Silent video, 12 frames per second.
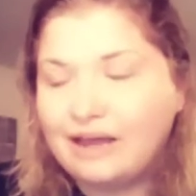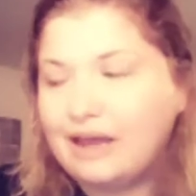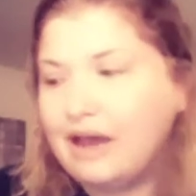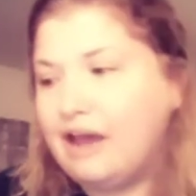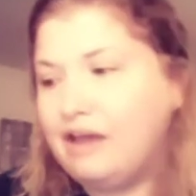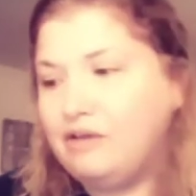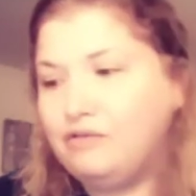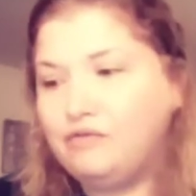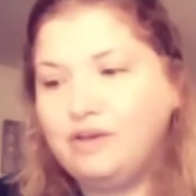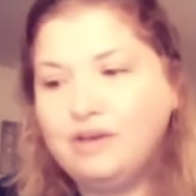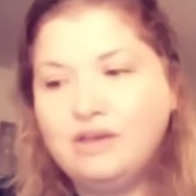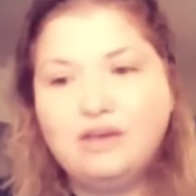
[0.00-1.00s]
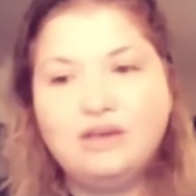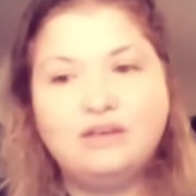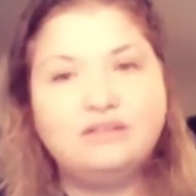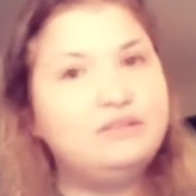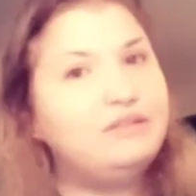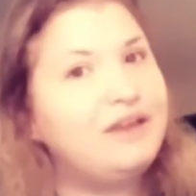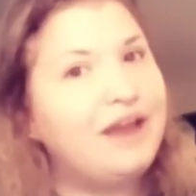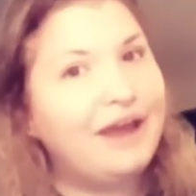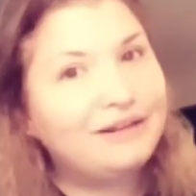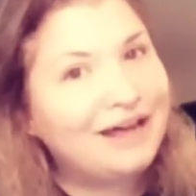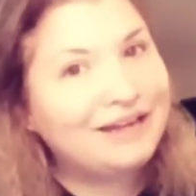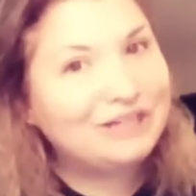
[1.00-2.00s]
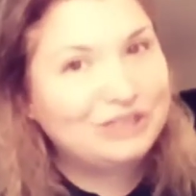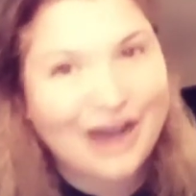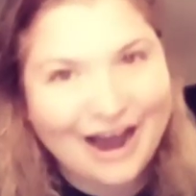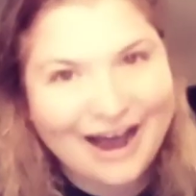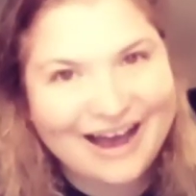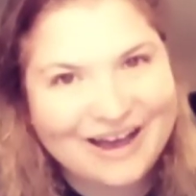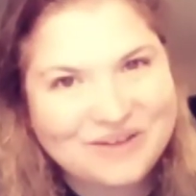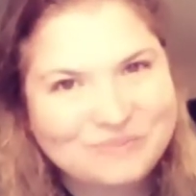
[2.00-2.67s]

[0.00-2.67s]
I've had a lot of jobs.